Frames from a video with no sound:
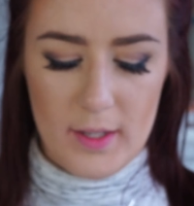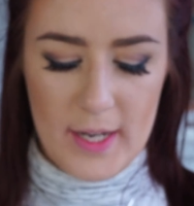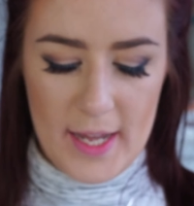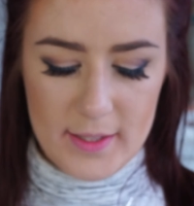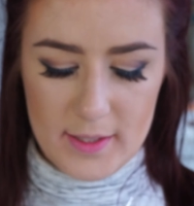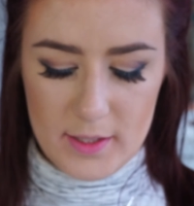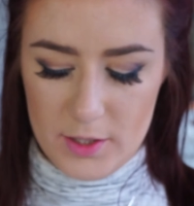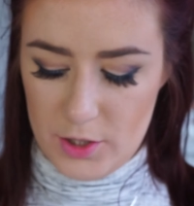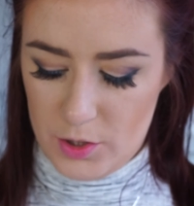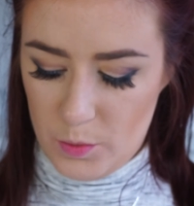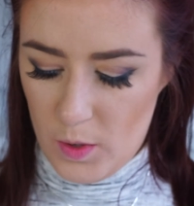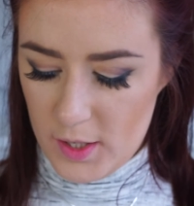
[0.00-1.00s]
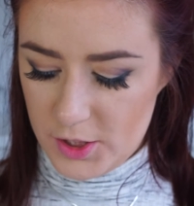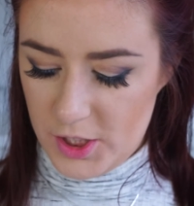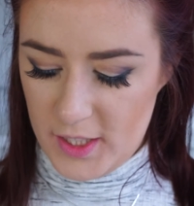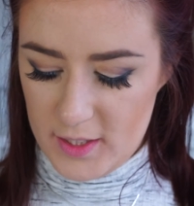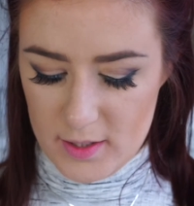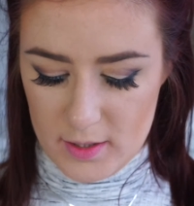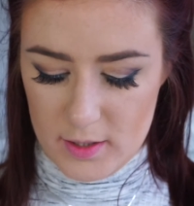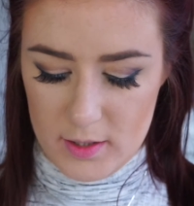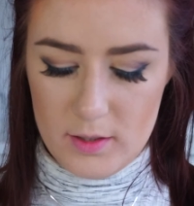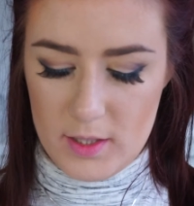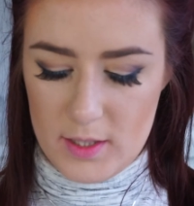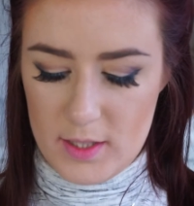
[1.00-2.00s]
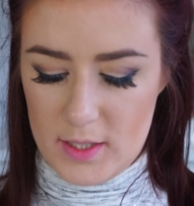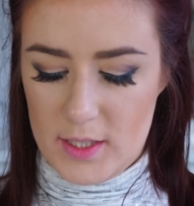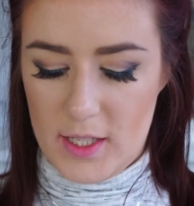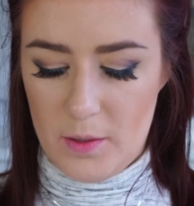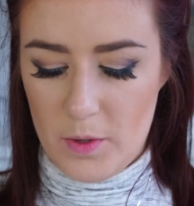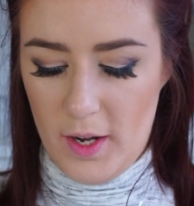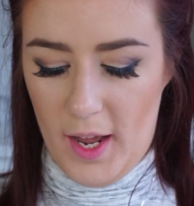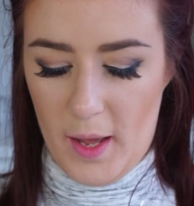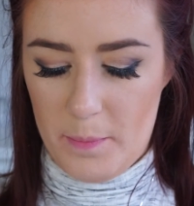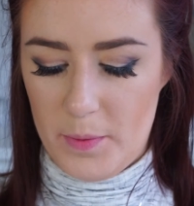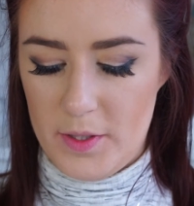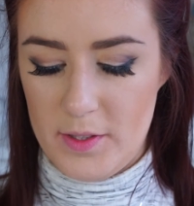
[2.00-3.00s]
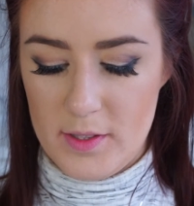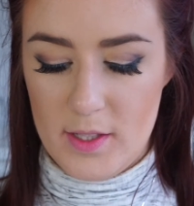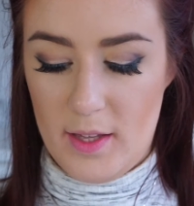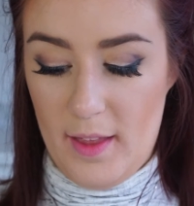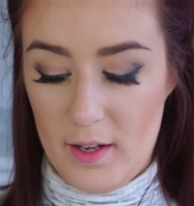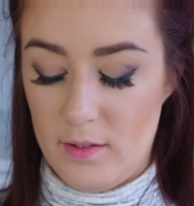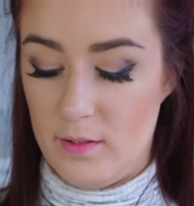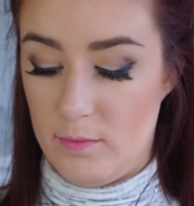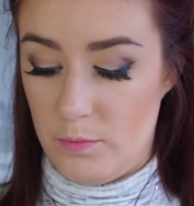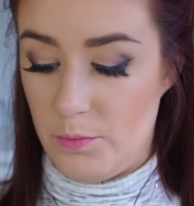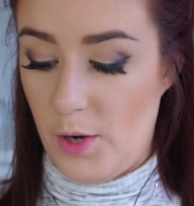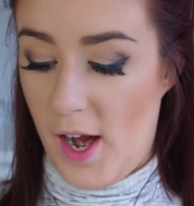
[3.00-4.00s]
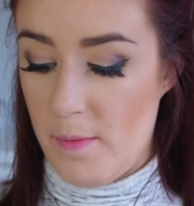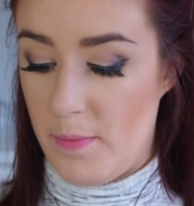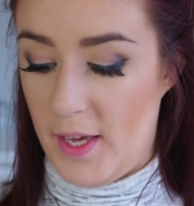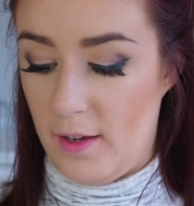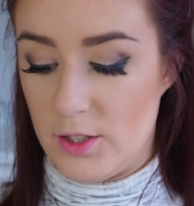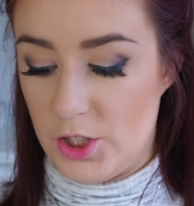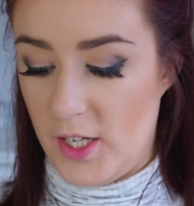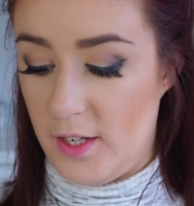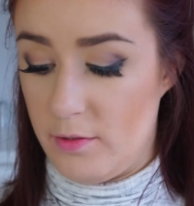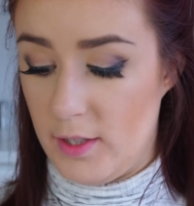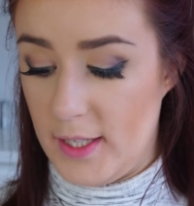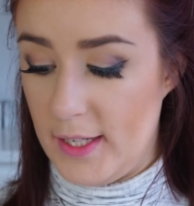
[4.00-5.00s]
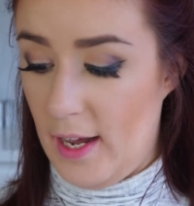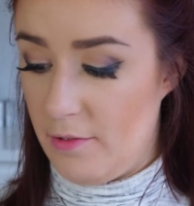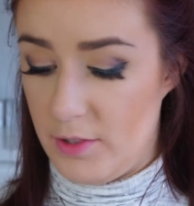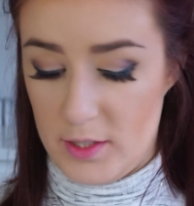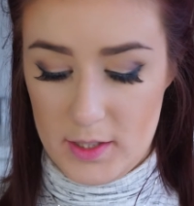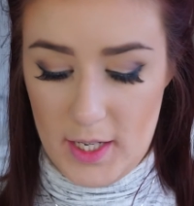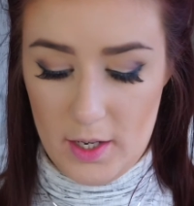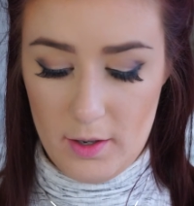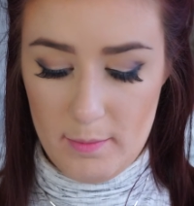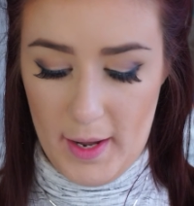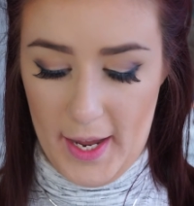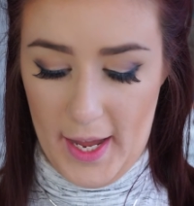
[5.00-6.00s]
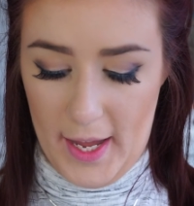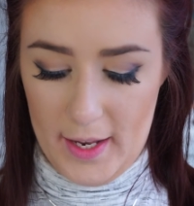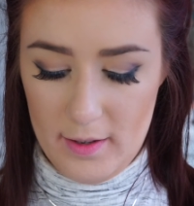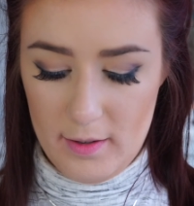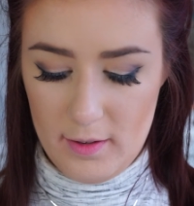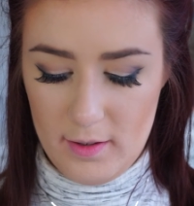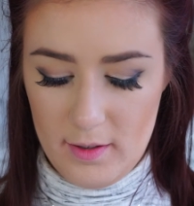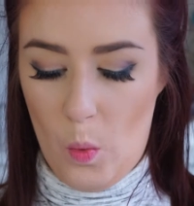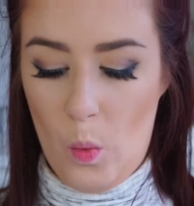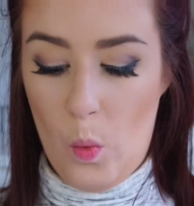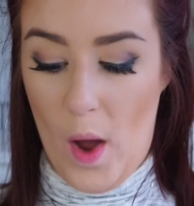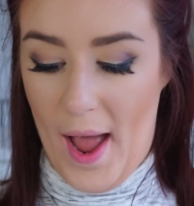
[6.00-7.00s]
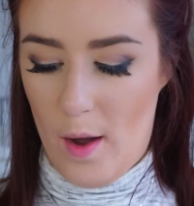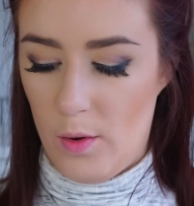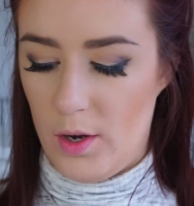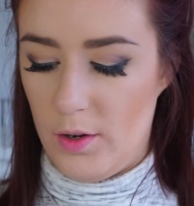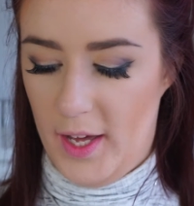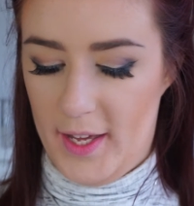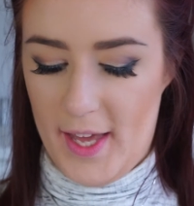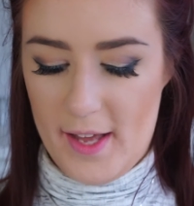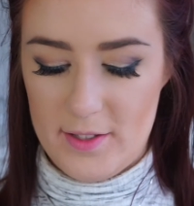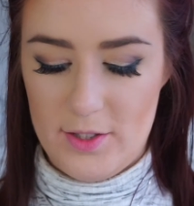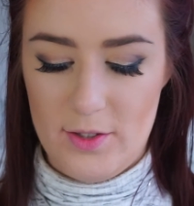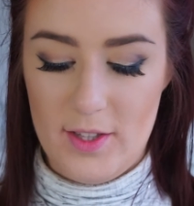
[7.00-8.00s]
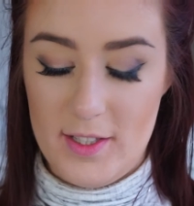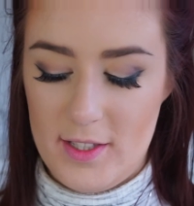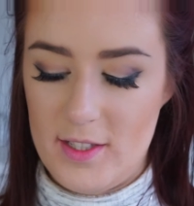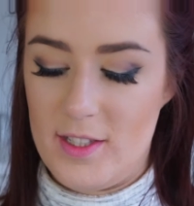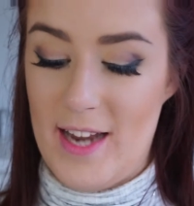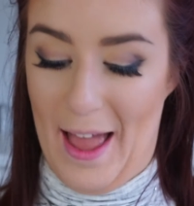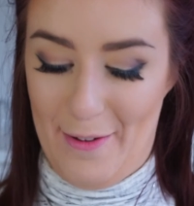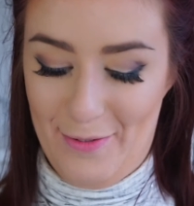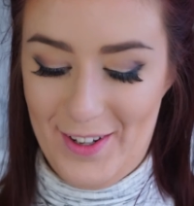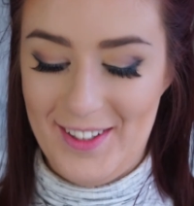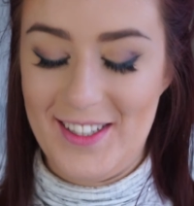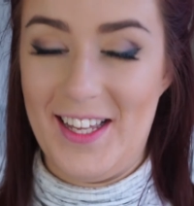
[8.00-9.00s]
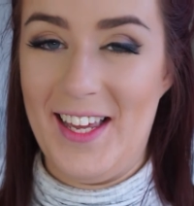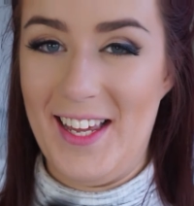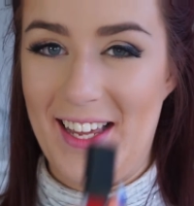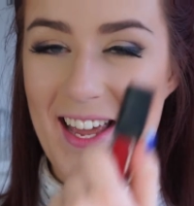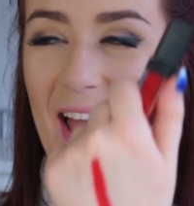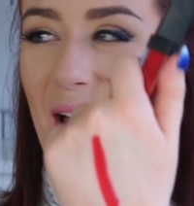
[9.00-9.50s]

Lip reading: Let's swatch it to see what happens, and that bright pink shade really left a stain on my hand. Wow, okay, yeah, so this is definitely